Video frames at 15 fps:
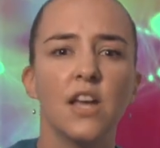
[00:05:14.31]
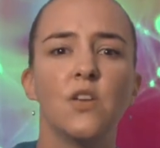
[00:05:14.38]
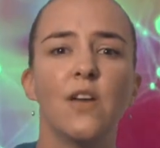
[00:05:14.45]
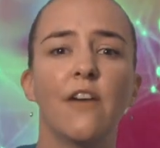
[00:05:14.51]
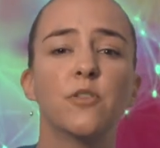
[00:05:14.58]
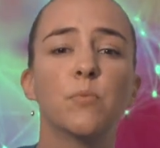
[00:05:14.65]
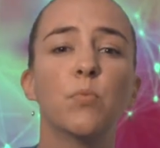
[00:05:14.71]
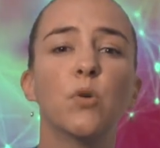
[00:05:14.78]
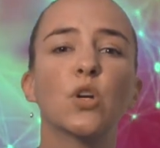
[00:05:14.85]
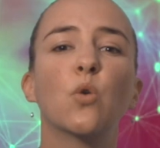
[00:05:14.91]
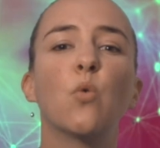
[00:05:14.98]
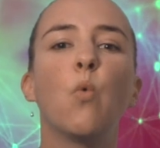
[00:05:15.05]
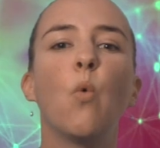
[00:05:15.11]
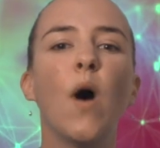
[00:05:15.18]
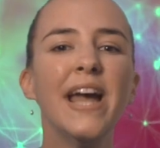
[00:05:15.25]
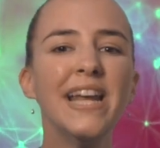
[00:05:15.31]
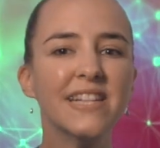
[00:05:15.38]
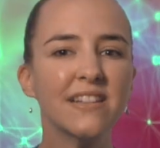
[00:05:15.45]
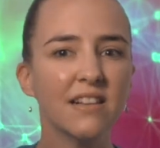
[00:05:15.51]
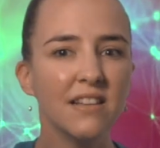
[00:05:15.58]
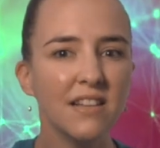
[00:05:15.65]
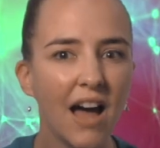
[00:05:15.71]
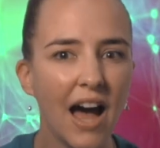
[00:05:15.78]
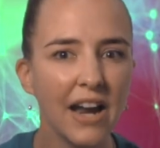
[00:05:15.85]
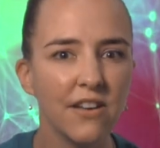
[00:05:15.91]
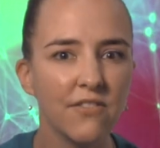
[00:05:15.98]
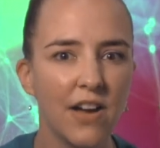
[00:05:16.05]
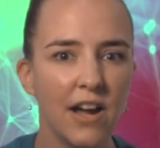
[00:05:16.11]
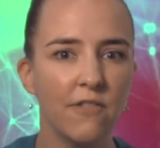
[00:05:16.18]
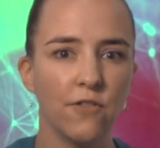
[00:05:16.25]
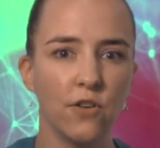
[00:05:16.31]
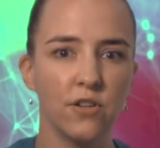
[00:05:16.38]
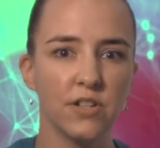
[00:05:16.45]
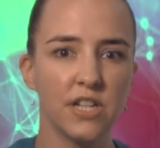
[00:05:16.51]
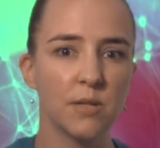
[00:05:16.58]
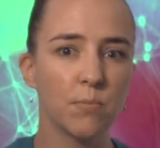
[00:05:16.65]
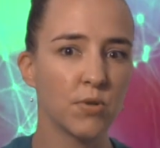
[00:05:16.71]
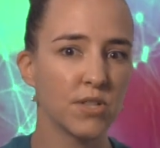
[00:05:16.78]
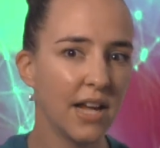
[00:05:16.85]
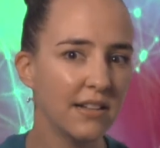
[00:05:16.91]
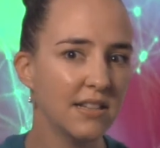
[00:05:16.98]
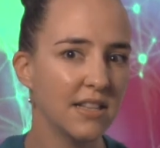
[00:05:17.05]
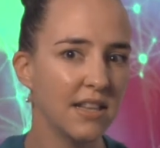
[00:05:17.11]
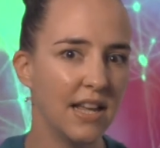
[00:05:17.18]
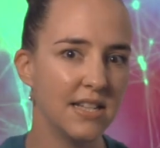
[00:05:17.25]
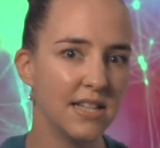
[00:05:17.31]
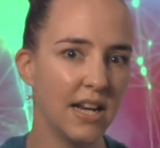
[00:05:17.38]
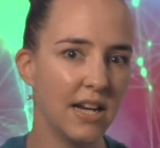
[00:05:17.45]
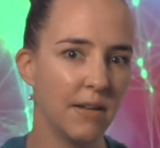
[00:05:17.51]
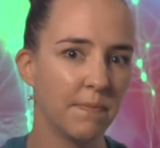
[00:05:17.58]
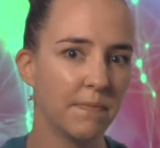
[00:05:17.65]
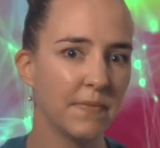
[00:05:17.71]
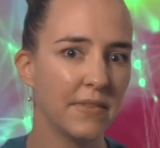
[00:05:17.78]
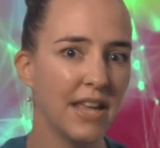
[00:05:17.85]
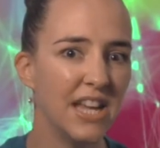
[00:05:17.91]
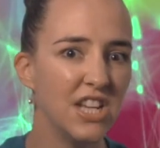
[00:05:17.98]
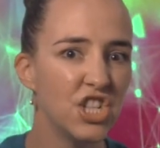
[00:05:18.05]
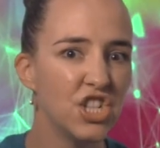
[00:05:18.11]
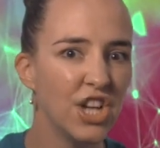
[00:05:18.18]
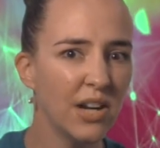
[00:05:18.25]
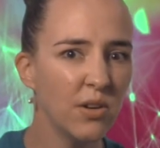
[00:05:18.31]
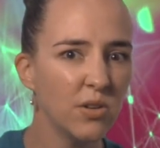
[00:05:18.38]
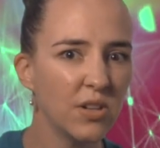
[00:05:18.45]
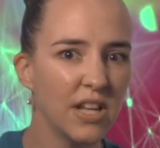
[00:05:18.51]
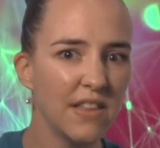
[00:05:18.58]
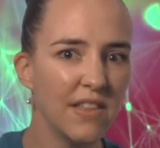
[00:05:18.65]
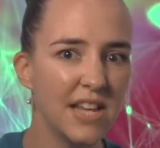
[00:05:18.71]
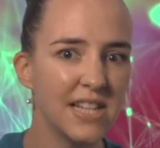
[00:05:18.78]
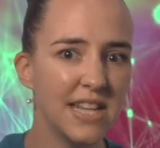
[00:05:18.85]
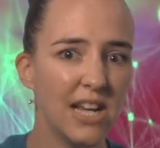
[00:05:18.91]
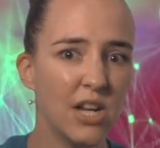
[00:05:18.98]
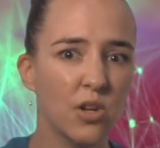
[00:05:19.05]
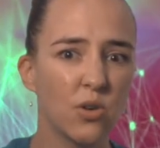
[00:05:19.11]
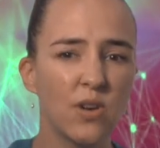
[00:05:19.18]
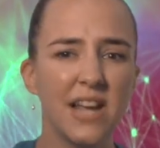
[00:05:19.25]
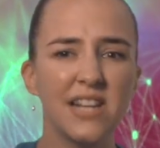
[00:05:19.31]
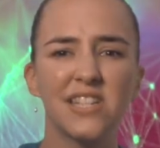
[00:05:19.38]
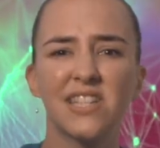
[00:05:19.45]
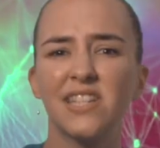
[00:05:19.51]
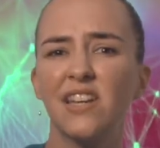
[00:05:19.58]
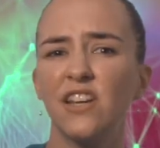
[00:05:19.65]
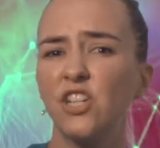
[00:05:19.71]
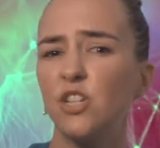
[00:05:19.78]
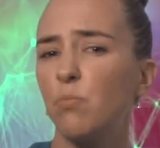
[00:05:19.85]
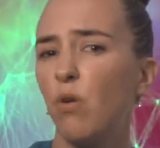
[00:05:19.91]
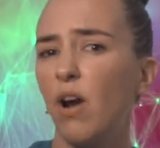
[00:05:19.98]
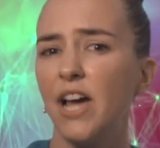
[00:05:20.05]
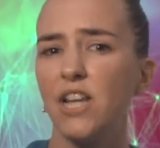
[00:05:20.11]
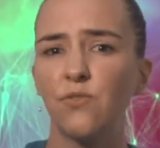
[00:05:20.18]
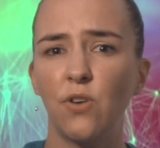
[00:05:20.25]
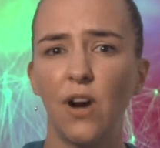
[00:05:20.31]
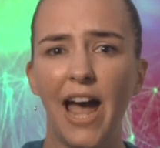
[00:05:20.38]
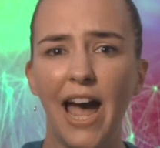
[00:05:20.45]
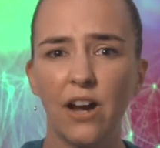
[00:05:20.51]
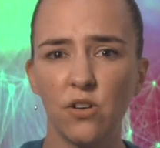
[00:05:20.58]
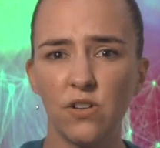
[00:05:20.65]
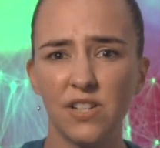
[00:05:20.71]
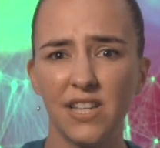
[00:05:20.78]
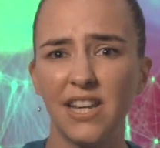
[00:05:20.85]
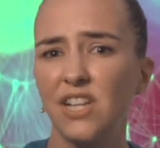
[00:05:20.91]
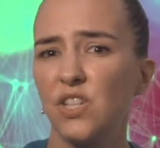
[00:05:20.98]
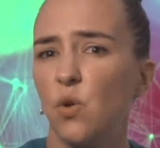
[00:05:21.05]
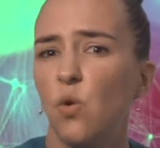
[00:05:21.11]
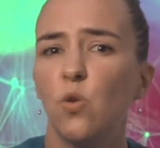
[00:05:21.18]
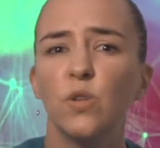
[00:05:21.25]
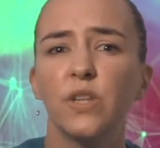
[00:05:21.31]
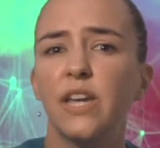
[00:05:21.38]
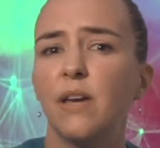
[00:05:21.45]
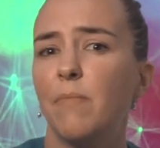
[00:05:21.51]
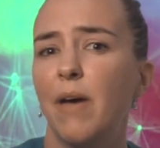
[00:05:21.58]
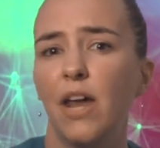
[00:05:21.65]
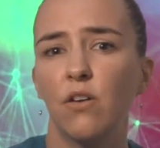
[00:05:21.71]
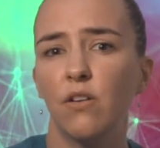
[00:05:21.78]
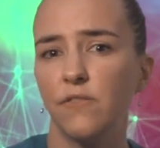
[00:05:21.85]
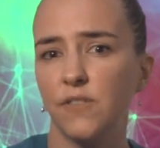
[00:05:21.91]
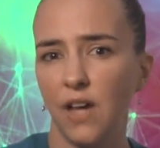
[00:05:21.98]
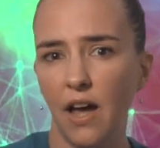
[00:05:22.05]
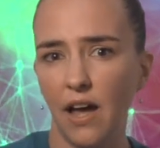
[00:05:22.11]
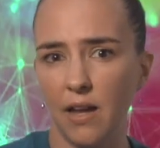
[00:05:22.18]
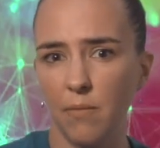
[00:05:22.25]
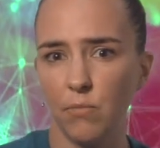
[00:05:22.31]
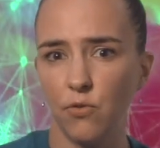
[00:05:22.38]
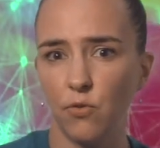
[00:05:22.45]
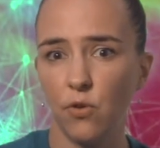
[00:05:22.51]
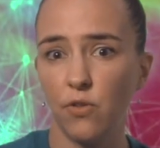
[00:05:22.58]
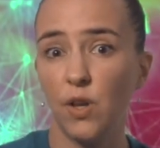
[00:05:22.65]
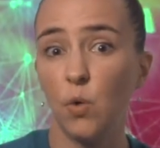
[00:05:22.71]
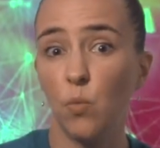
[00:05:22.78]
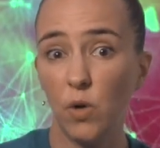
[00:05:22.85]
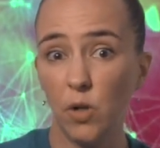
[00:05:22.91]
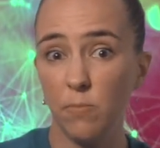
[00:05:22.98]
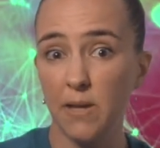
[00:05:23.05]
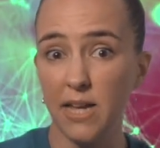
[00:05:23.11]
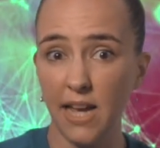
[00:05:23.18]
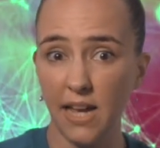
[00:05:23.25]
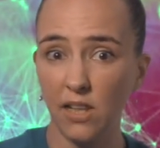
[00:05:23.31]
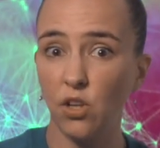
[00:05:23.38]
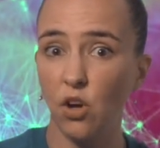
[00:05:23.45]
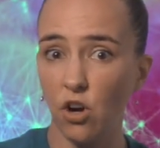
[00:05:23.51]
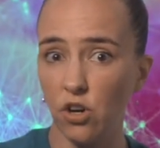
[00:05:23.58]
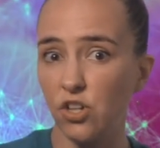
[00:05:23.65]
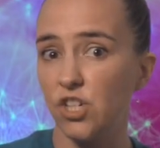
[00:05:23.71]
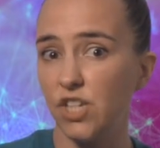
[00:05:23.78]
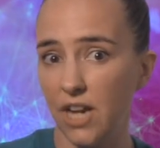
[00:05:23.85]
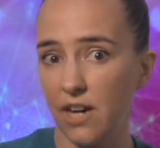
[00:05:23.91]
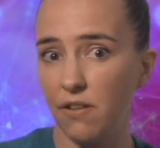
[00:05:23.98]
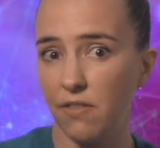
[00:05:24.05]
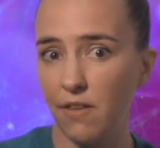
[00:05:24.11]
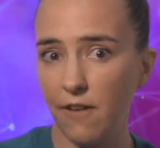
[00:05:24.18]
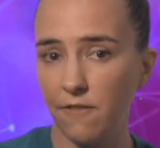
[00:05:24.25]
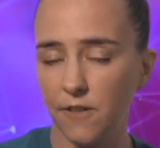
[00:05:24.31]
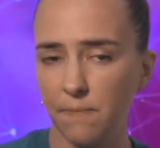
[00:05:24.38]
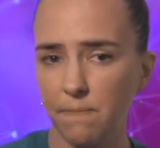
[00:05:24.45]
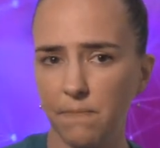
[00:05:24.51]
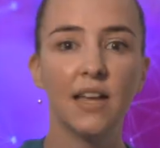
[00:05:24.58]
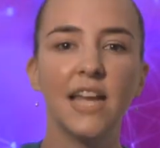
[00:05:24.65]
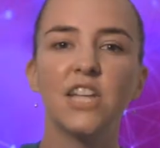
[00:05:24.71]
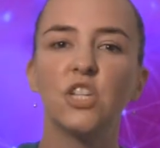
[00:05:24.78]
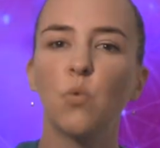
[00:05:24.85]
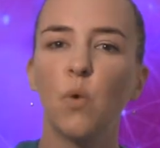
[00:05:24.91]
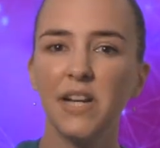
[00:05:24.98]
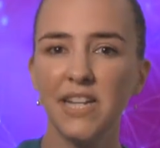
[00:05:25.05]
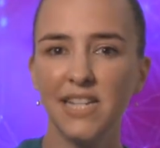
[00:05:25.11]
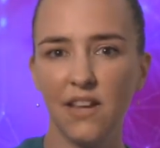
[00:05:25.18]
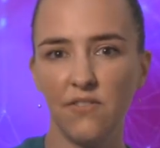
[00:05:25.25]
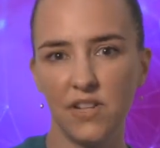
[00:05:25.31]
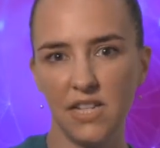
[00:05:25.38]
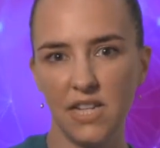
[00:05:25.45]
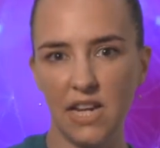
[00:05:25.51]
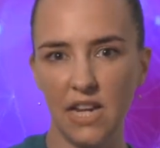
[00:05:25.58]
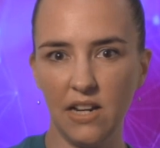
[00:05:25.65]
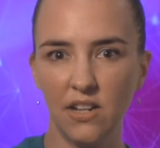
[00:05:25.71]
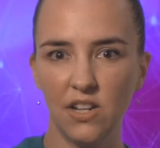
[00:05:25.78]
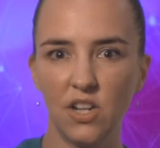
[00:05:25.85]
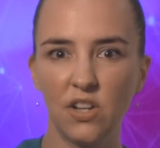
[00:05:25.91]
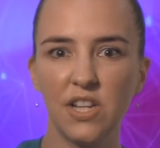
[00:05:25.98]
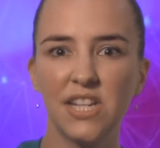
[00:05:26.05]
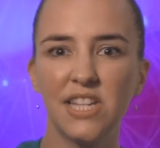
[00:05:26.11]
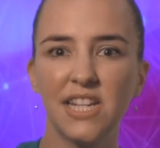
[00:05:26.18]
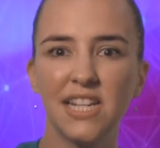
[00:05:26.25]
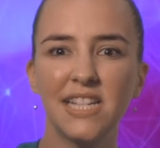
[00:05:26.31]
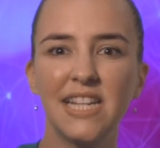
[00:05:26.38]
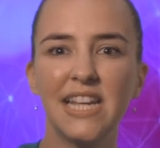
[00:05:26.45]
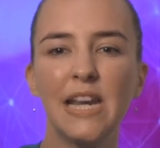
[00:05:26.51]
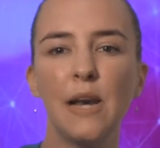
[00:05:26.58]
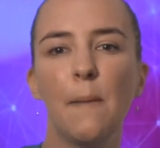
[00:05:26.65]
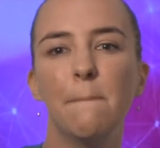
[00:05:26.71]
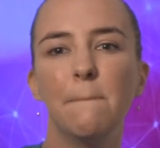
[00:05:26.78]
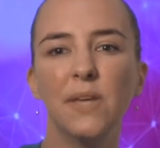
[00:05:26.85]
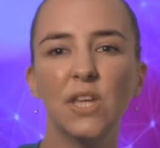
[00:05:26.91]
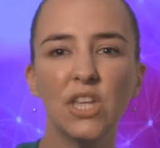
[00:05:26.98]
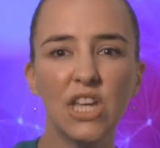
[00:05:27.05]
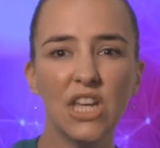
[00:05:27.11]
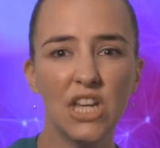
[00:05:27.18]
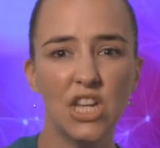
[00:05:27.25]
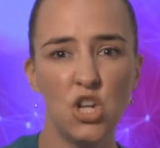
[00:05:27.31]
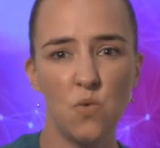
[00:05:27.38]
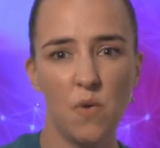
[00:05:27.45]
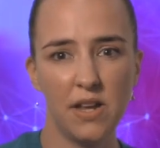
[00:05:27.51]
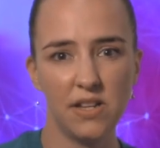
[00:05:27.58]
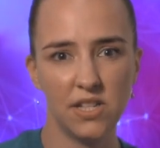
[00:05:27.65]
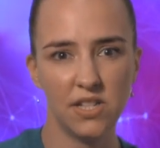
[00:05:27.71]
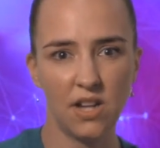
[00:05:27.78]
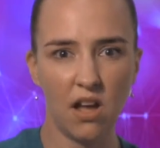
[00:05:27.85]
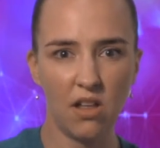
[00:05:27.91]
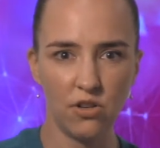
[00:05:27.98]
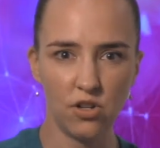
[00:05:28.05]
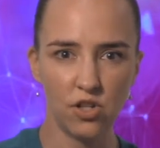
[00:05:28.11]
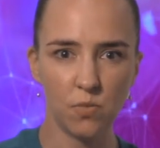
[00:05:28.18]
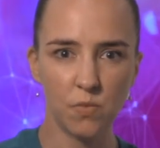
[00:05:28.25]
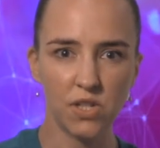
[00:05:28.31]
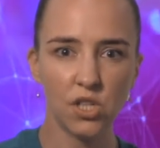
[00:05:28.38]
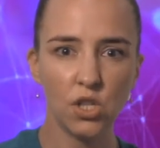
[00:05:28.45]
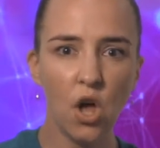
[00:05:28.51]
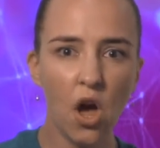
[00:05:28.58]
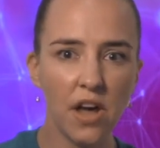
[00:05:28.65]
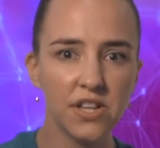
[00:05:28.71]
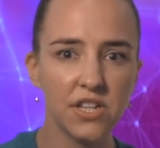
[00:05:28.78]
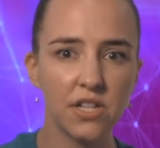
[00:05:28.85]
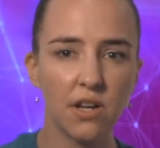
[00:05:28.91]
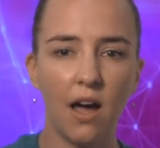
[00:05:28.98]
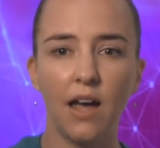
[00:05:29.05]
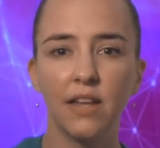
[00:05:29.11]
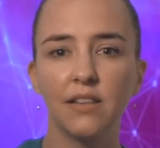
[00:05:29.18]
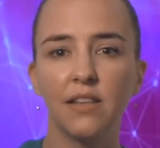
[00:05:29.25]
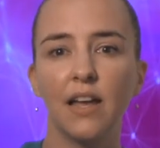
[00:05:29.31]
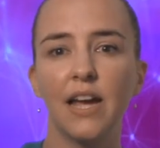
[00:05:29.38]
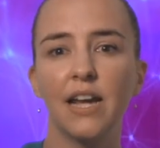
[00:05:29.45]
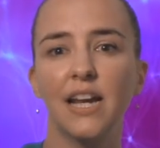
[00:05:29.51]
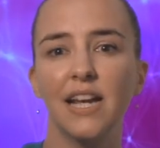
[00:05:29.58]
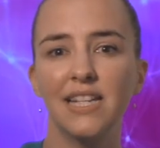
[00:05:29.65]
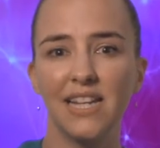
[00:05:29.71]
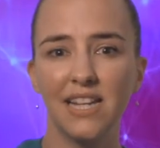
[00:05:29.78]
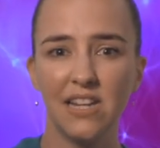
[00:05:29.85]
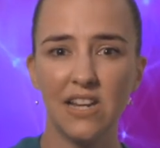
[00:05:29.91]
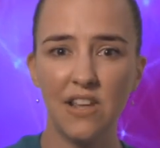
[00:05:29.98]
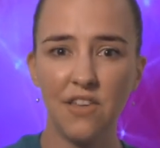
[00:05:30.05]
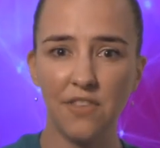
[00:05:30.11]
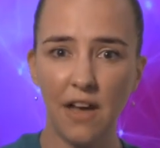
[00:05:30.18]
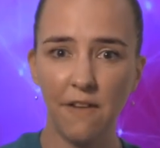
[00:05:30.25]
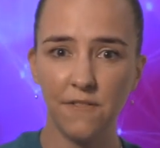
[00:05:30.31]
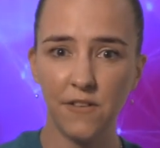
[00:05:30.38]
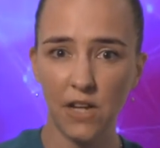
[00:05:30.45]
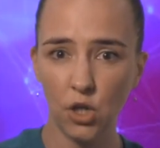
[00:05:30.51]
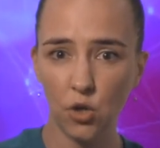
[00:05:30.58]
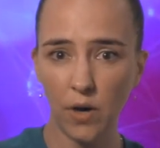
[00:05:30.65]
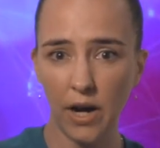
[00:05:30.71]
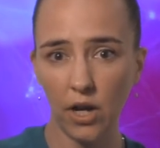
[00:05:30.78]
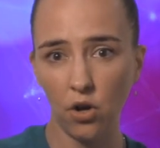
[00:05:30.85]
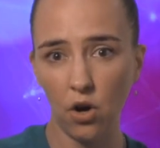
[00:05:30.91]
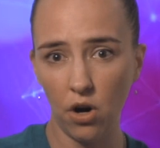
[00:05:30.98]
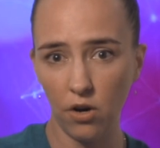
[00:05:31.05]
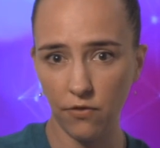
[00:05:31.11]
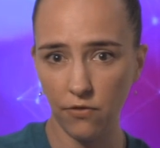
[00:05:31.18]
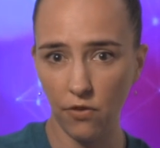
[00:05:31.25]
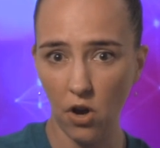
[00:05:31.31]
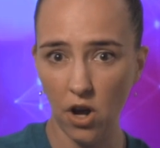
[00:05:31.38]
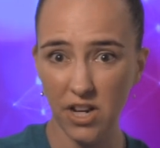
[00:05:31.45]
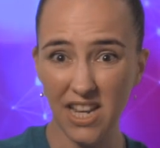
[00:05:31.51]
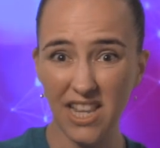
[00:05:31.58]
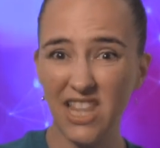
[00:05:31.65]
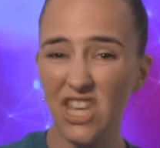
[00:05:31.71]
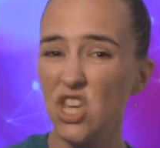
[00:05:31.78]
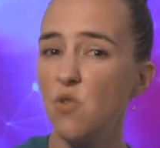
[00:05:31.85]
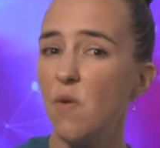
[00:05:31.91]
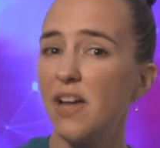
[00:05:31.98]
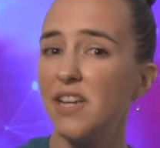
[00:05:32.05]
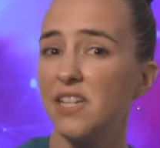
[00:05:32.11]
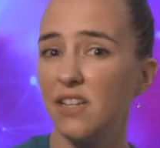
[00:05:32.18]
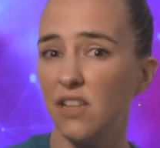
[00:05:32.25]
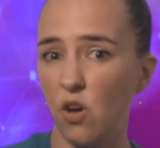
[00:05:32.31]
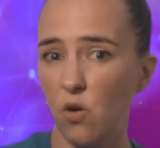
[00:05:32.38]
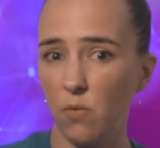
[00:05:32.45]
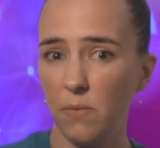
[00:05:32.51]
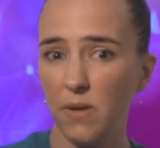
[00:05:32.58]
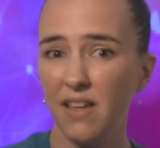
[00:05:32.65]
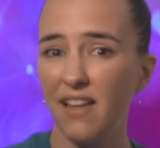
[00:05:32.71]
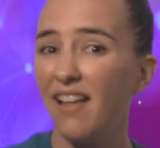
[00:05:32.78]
You have to put quite a lot of effort into protecting that data, and generally, that data creates such a prize for hackers that it's only a matter of time before there will be a large data theft. In 2017, nearly 16 billion US dollars was lost to online identity theft and credit card fraud in the US alone.